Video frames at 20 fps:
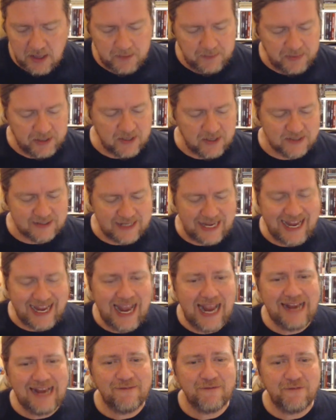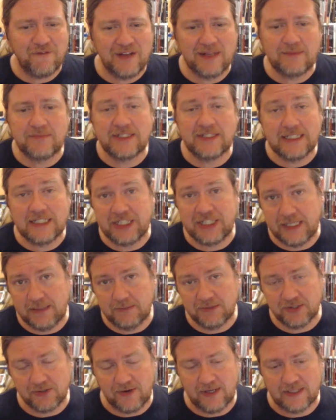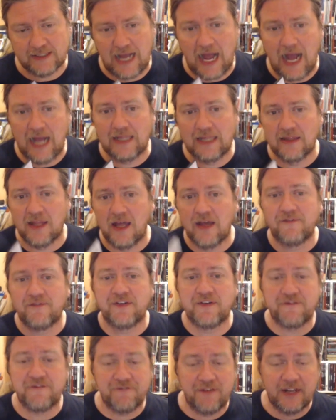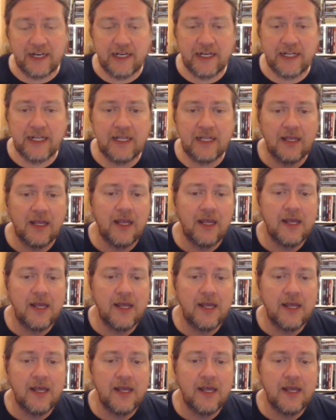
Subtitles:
because I hate flimsy GM screens. I love Infinity.